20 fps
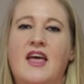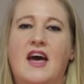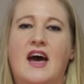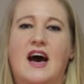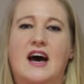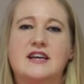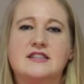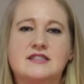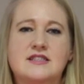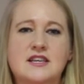
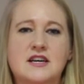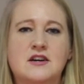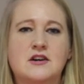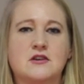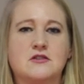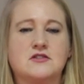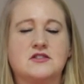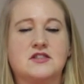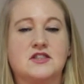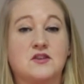As the
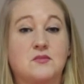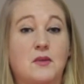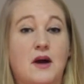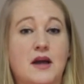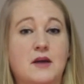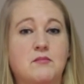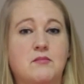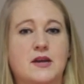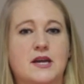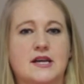host, there
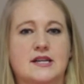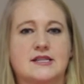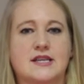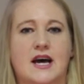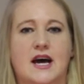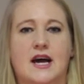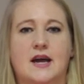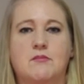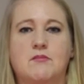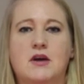might be a
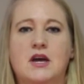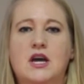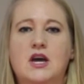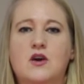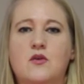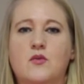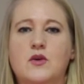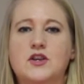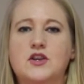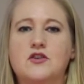time
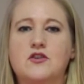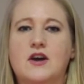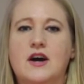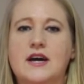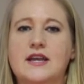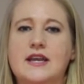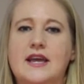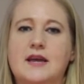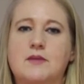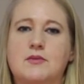when you're
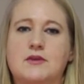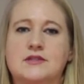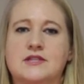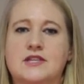unable